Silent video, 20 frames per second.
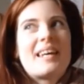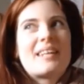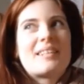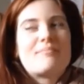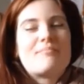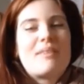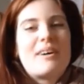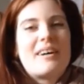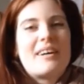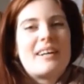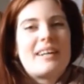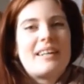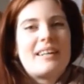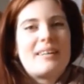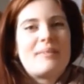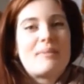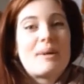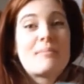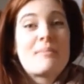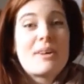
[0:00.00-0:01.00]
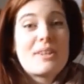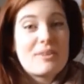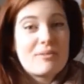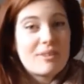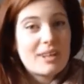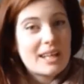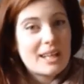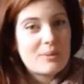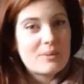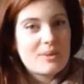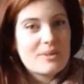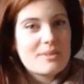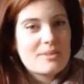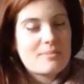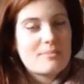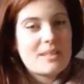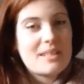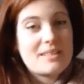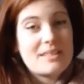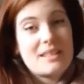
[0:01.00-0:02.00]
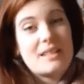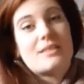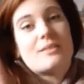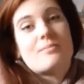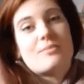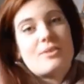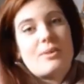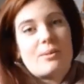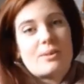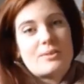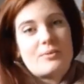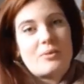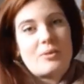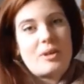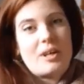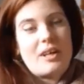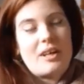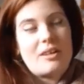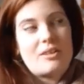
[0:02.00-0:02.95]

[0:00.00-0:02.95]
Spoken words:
my mother really wants me to knit some socks for her.